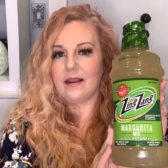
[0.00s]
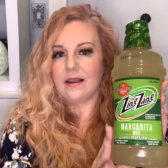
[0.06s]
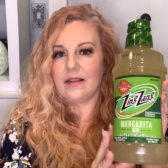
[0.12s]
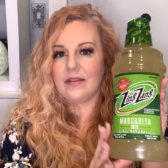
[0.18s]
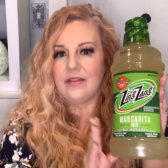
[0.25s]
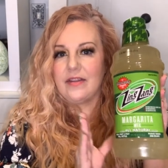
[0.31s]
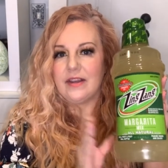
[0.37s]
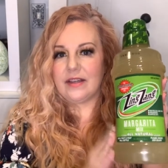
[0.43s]

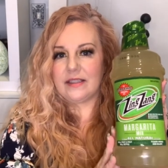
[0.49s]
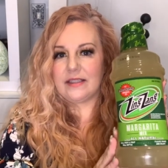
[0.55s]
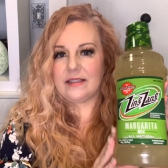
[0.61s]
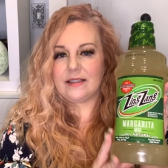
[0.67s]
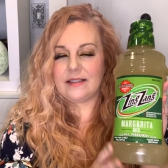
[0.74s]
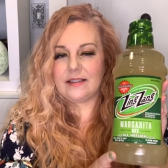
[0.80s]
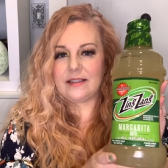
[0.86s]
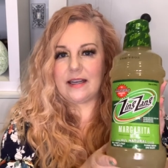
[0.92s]
this
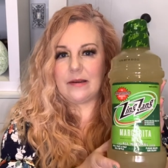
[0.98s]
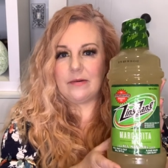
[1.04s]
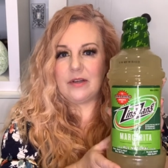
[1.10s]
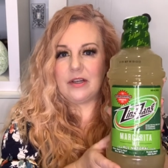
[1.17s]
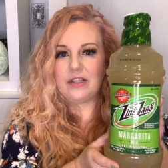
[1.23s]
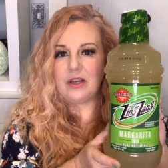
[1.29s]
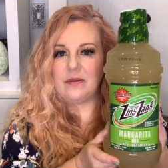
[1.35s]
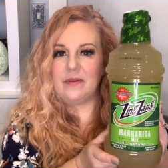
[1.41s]

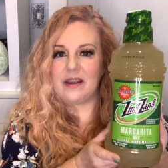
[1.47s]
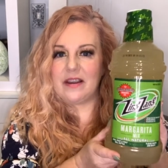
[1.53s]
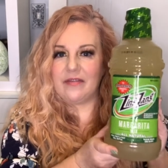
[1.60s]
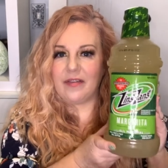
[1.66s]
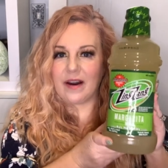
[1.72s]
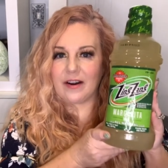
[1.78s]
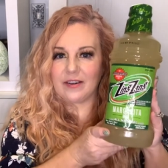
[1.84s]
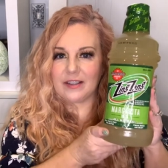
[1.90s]
seemed to be
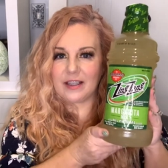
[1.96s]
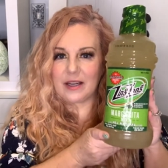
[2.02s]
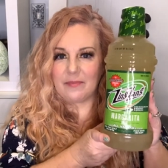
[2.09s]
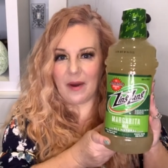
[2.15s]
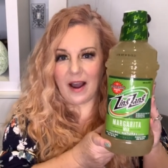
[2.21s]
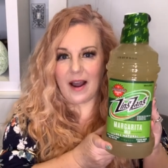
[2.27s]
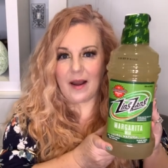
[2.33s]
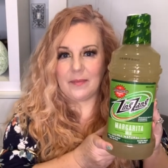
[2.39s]
fairly
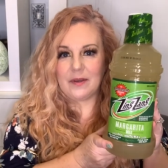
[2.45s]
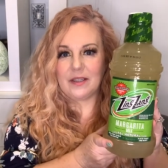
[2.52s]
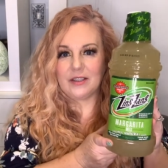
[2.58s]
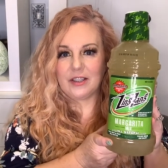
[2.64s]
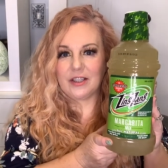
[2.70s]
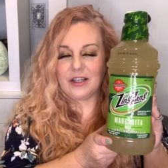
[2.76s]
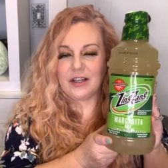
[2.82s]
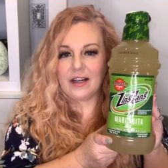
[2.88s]

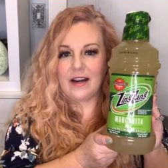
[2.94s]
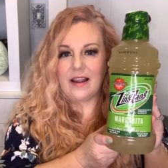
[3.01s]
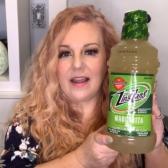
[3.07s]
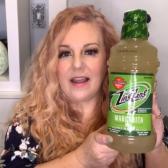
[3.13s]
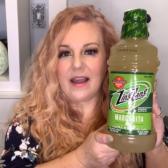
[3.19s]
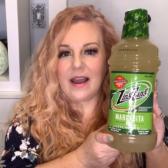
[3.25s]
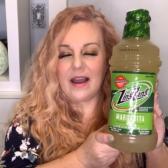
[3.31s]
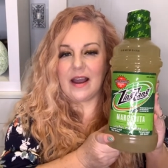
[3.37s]
popular.
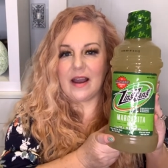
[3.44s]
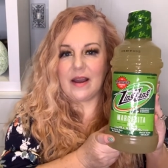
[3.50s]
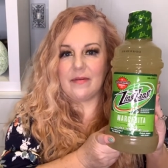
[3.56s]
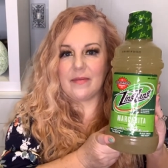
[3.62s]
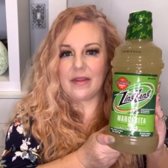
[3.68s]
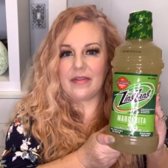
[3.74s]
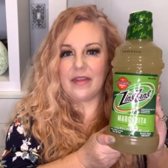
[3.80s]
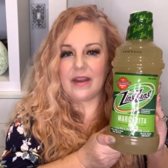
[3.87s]

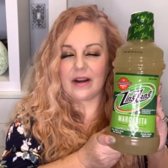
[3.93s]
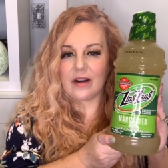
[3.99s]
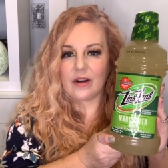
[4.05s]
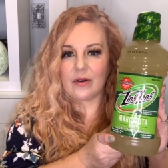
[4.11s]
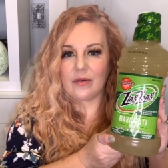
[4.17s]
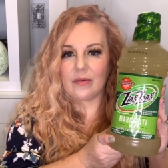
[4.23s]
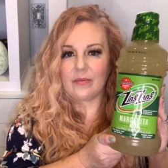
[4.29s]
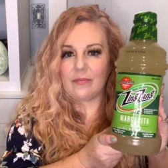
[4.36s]

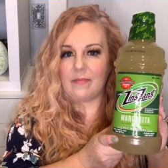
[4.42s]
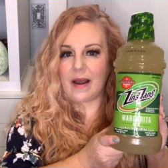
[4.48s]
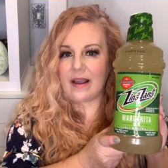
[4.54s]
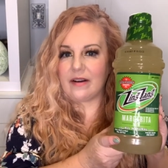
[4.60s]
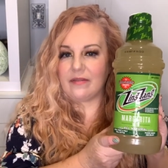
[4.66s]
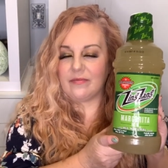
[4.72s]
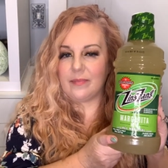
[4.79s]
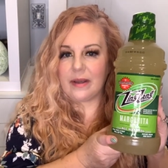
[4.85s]
There
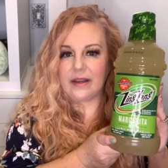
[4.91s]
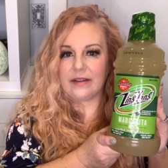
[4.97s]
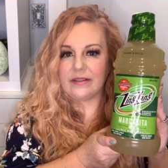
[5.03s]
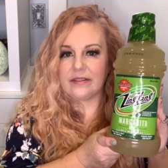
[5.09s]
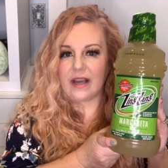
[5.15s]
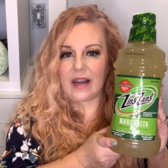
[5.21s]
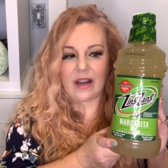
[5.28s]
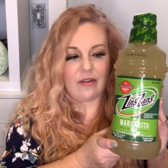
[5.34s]
might have
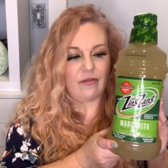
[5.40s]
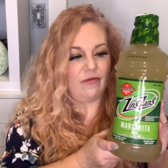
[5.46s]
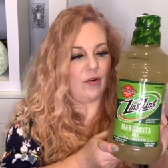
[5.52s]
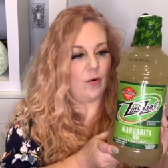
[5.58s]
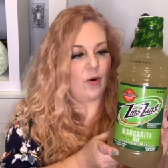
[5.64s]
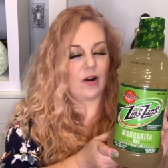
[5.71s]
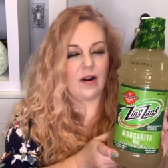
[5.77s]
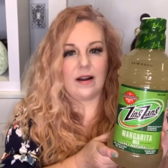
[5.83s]
been like
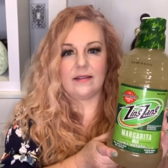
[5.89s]
4